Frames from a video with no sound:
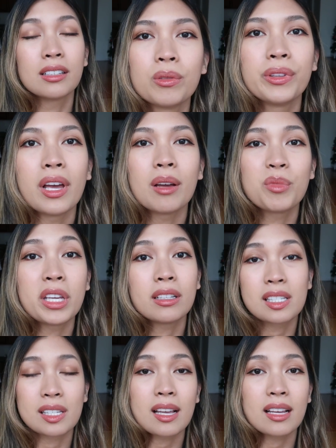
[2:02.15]
With that being
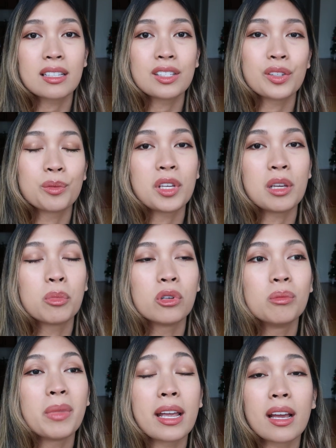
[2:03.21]
said, some
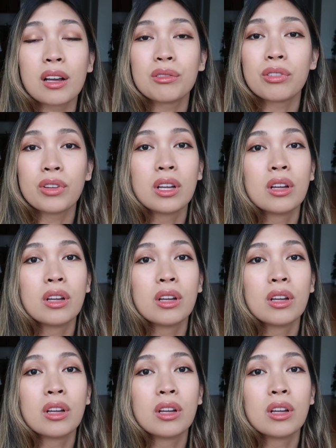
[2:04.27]
people may have